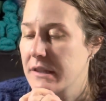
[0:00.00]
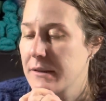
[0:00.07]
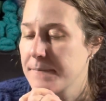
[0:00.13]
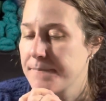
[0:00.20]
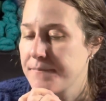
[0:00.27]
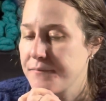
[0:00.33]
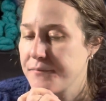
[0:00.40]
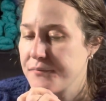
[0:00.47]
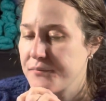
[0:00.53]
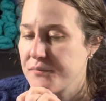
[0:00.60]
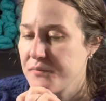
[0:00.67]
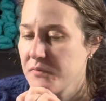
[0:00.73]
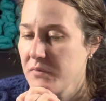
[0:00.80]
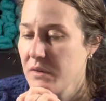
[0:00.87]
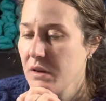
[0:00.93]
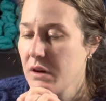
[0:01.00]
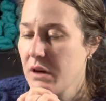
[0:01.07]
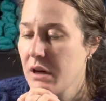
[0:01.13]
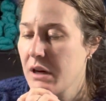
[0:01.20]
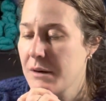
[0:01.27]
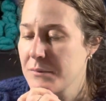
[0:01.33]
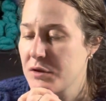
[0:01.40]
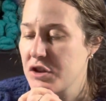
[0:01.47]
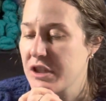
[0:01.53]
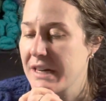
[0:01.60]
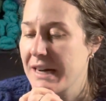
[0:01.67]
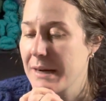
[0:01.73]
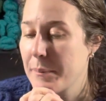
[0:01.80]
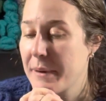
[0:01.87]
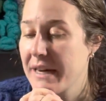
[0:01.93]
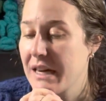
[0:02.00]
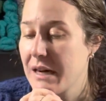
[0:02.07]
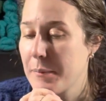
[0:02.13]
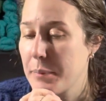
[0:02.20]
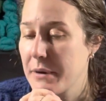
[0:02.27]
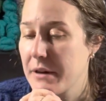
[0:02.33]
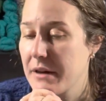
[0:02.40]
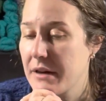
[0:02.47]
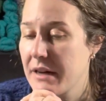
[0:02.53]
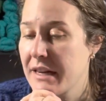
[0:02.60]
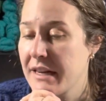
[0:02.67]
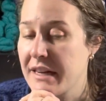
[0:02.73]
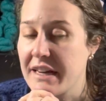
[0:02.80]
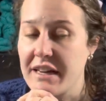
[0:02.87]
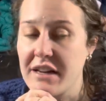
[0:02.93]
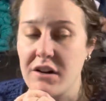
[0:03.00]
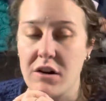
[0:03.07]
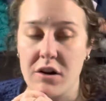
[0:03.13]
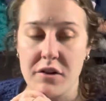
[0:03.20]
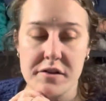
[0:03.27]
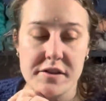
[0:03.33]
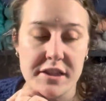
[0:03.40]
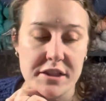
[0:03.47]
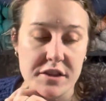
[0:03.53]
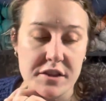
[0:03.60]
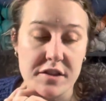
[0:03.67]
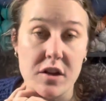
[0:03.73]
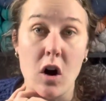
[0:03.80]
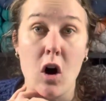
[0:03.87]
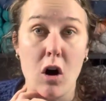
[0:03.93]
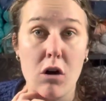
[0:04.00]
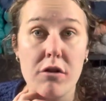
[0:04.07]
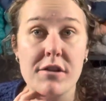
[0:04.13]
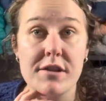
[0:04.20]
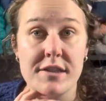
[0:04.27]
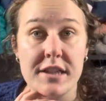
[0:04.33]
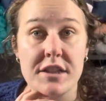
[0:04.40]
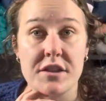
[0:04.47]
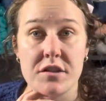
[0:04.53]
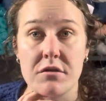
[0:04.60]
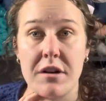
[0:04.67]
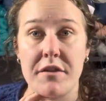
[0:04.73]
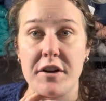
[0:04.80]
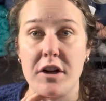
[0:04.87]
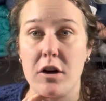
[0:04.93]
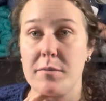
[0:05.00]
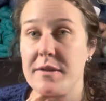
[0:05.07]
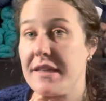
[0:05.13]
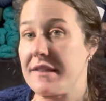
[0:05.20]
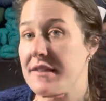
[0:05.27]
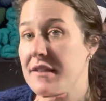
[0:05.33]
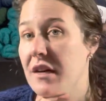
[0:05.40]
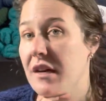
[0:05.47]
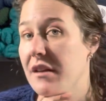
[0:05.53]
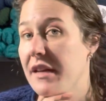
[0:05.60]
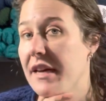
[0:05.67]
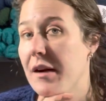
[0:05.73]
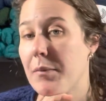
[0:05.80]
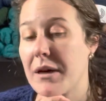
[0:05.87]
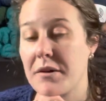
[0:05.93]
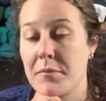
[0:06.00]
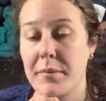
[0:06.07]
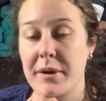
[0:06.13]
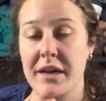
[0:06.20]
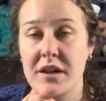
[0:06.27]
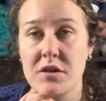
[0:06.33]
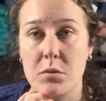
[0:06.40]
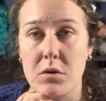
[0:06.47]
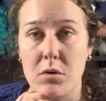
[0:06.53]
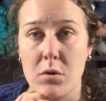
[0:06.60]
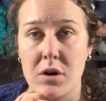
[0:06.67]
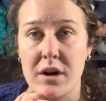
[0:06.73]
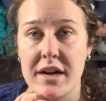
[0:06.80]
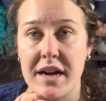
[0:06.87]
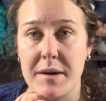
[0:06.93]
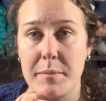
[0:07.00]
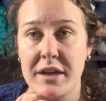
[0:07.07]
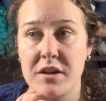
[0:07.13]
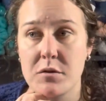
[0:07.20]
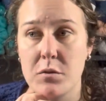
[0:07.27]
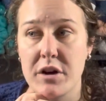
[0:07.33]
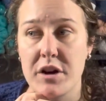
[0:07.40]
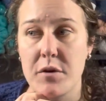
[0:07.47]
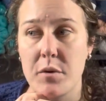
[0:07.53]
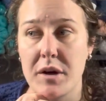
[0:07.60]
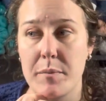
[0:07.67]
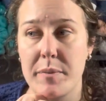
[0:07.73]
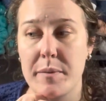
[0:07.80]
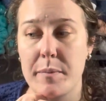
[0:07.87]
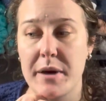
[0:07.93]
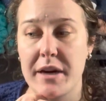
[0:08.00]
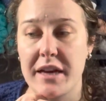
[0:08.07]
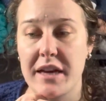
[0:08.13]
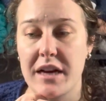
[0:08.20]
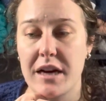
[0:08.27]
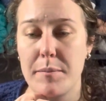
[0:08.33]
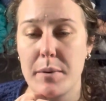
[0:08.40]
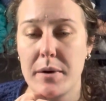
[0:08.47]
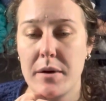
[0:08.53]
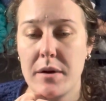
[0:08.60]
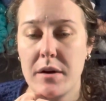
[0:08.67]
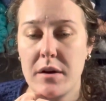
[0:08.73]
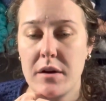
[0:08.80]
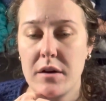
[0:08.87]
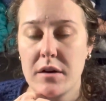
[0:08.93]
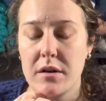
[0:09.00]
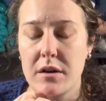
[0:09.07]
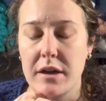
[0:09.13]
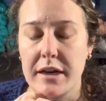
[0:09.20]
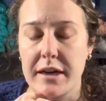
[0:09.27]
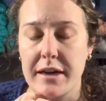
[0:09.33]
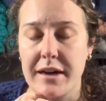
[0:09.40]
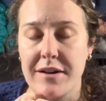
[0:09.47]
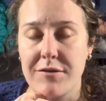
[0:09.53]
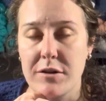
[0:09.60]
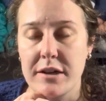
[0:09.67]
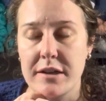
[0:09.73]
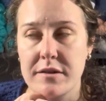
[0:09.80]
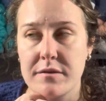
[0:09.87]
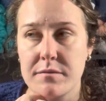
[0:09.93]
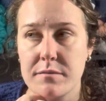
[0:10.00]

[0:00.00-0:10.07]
them. So you gotta pick up and knit all the stitches around the arm side. It's not like a button band or a neck band where you wanna be picking up like every